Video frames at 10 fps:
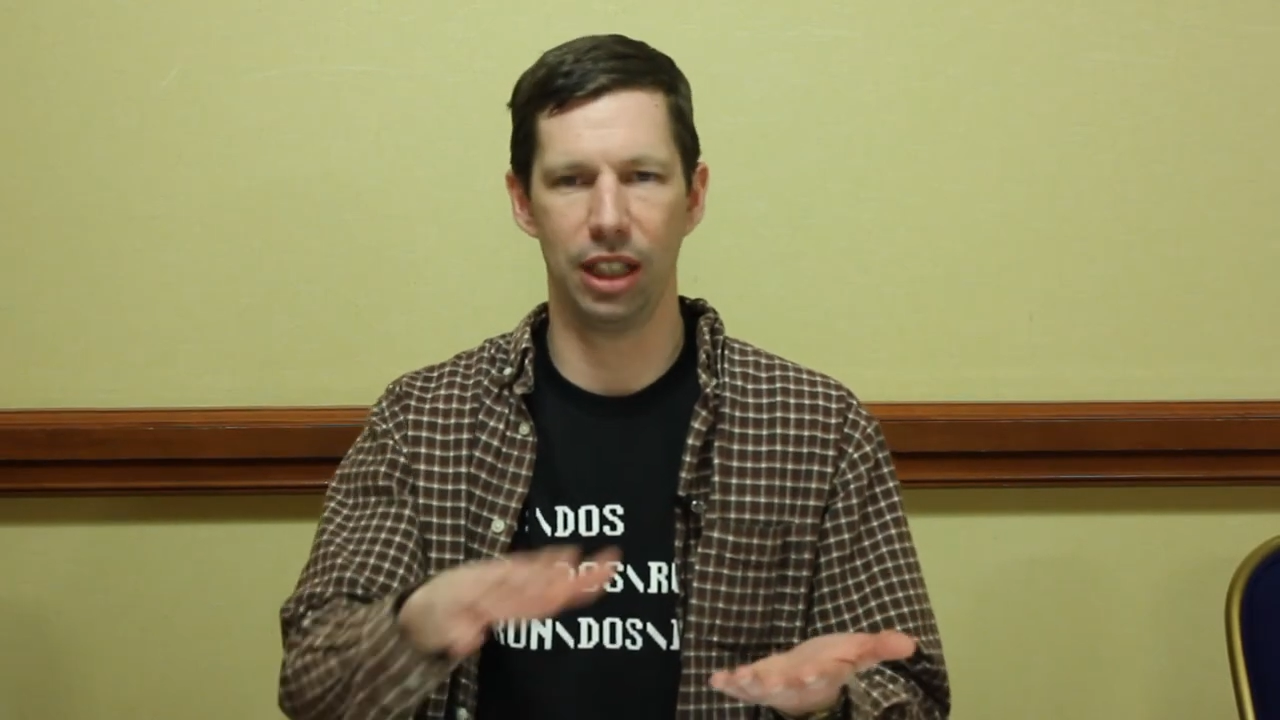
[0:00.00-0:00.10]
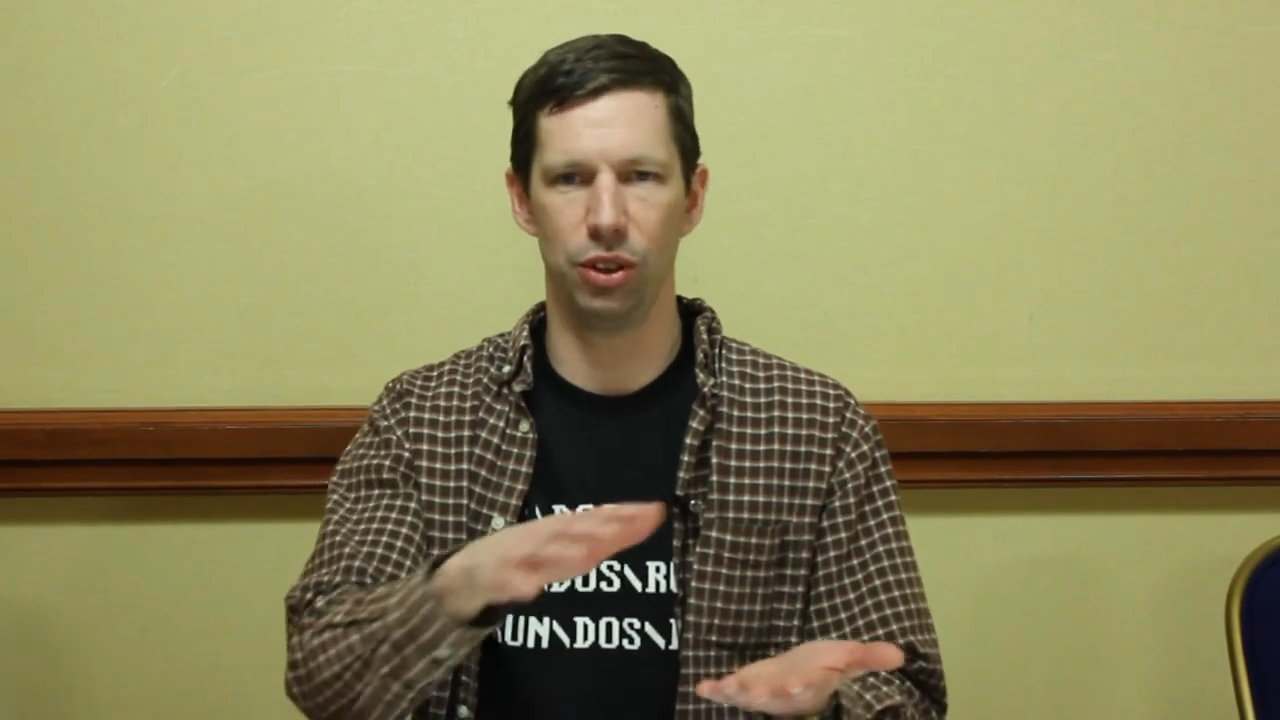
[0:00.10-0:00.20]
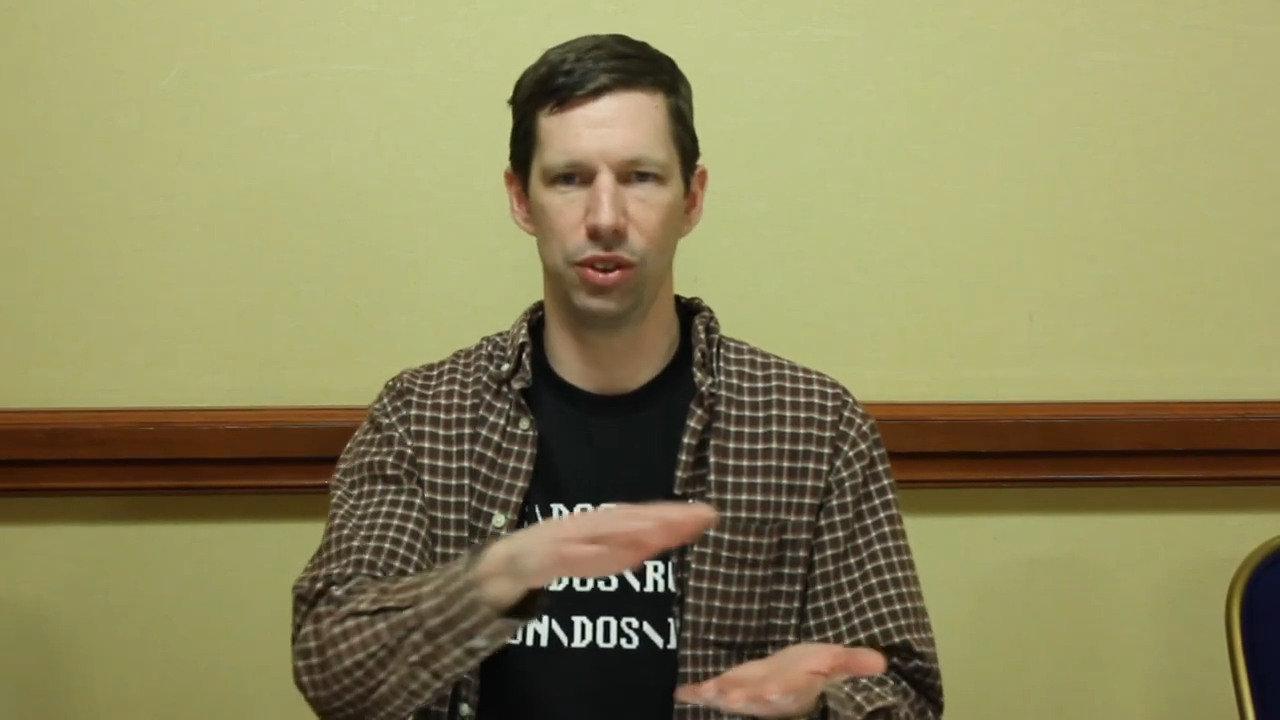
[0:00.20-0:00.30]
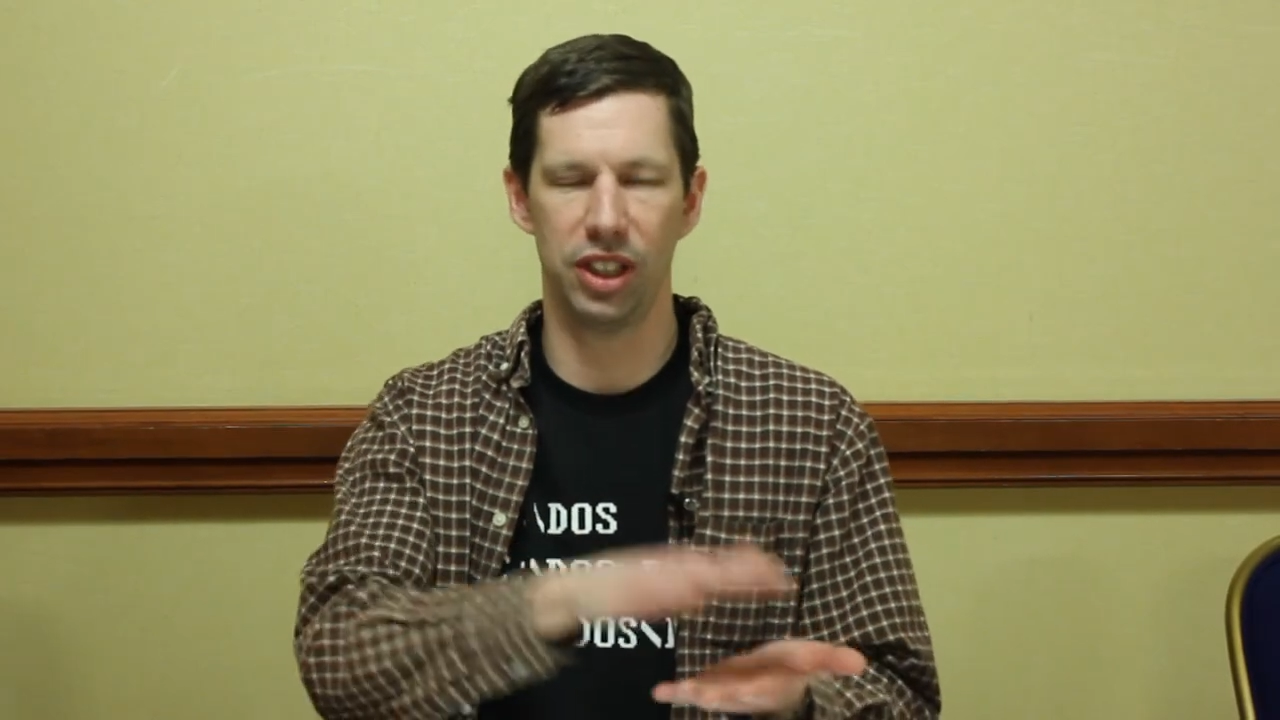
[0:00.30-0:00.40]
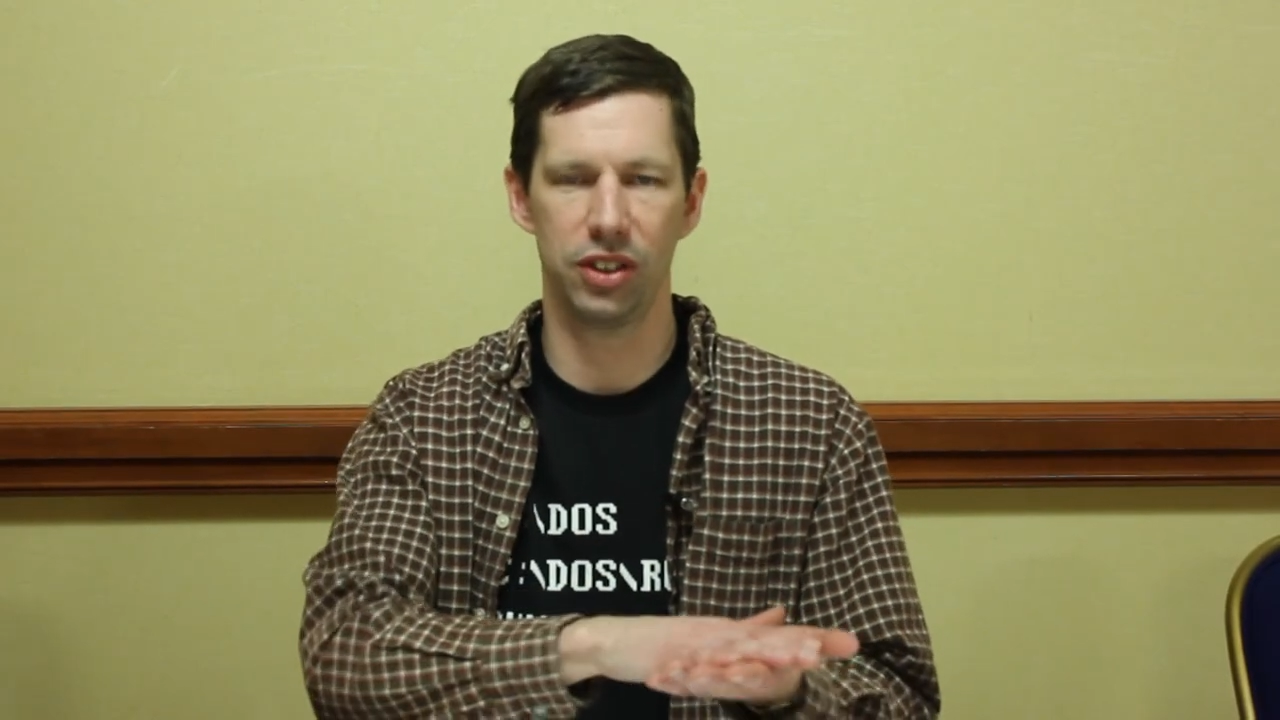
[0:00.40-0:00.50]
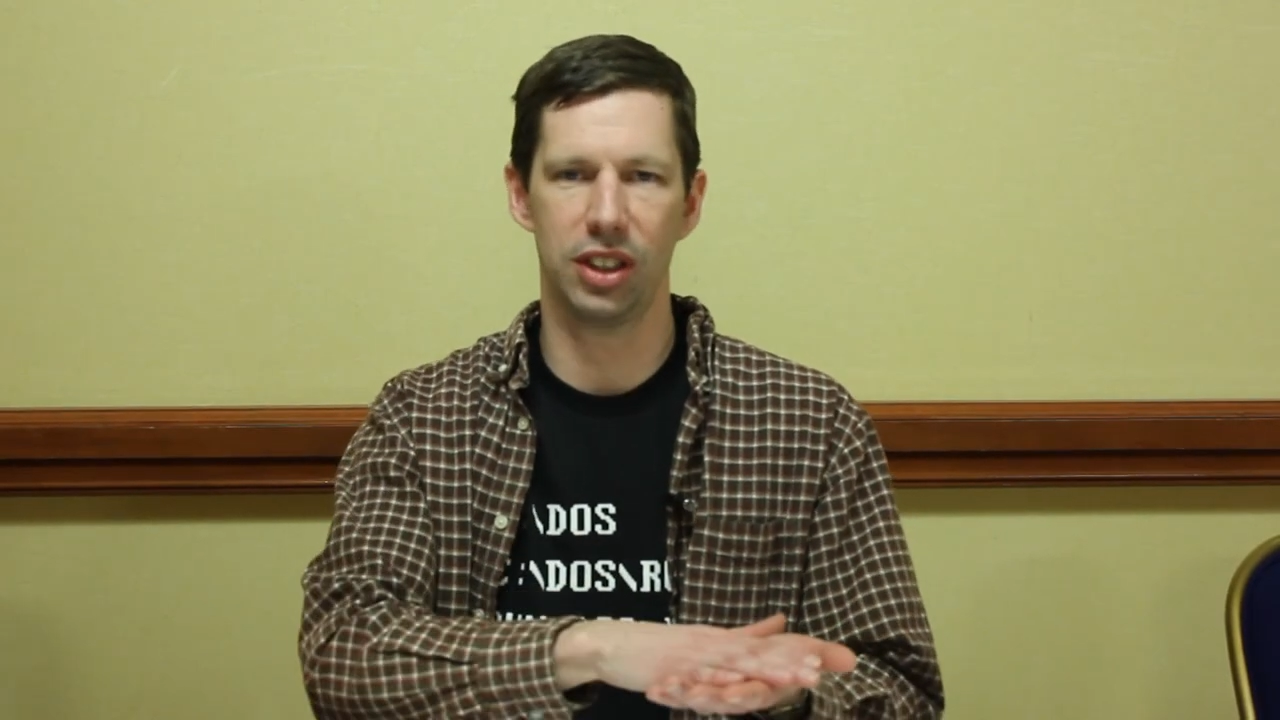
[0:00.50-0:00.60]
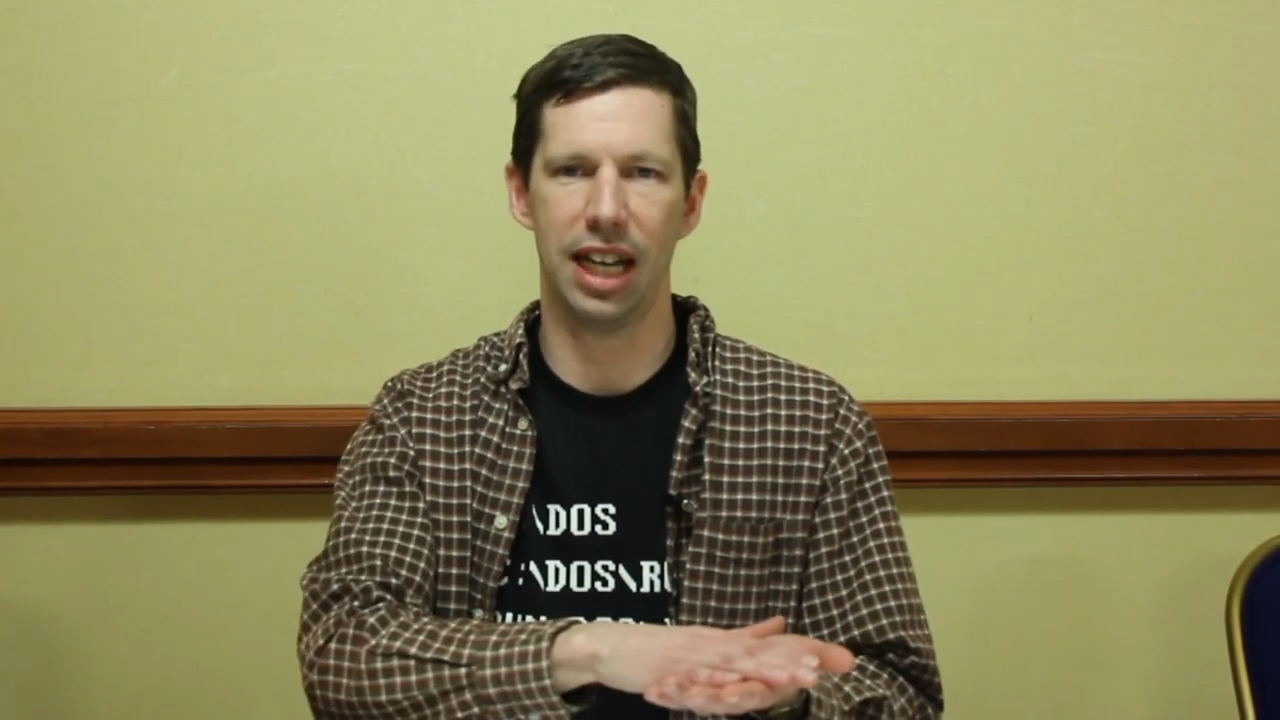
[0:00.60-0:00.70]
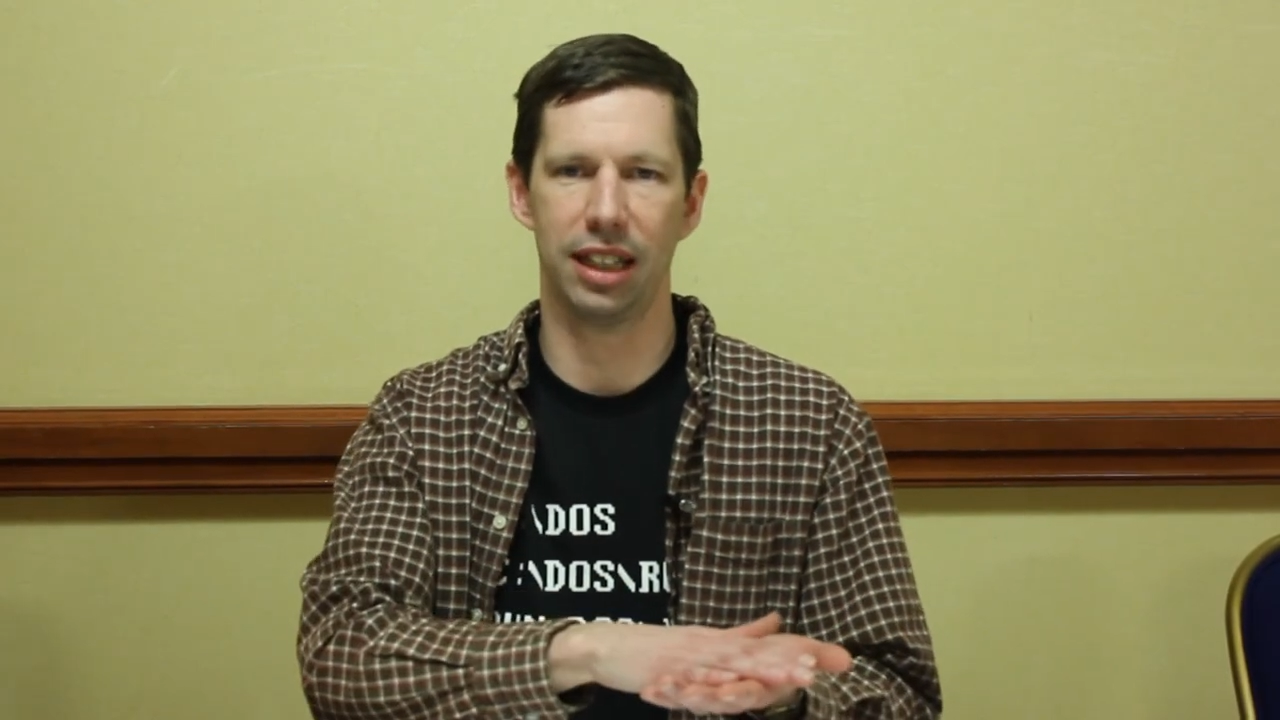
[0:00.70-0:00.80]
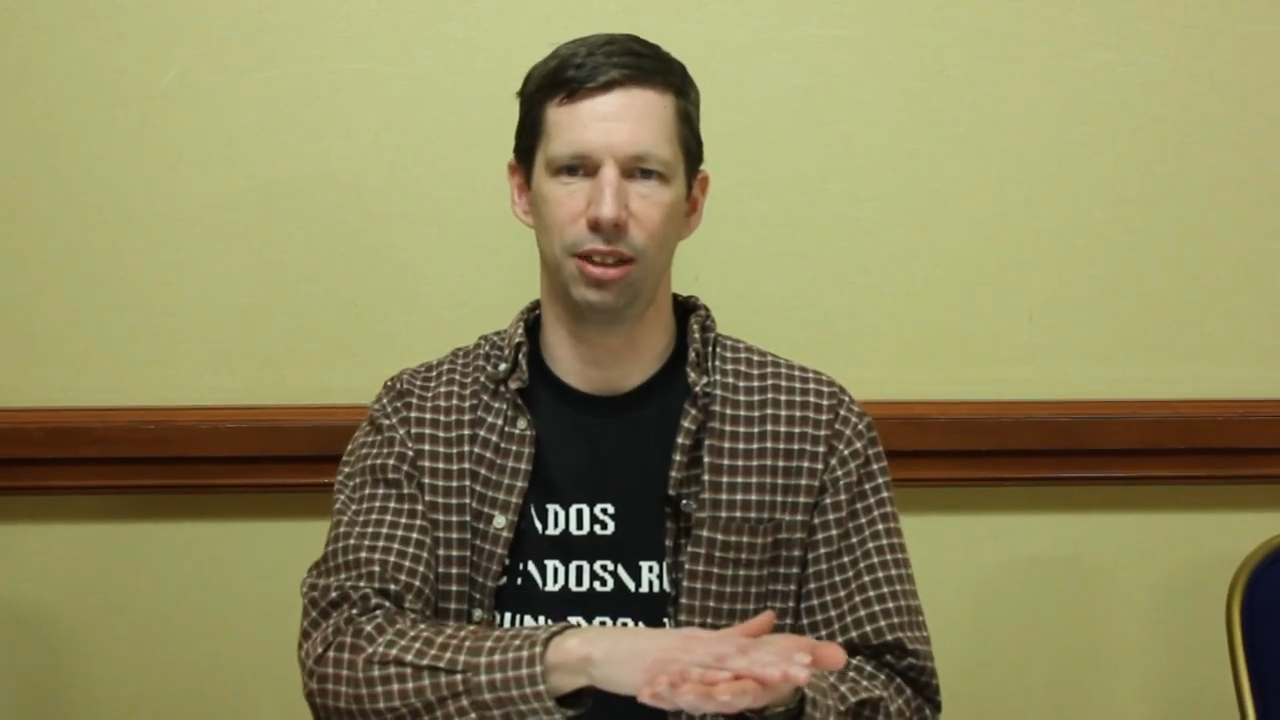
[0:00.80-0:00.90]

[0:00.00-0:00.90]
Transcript: use this tech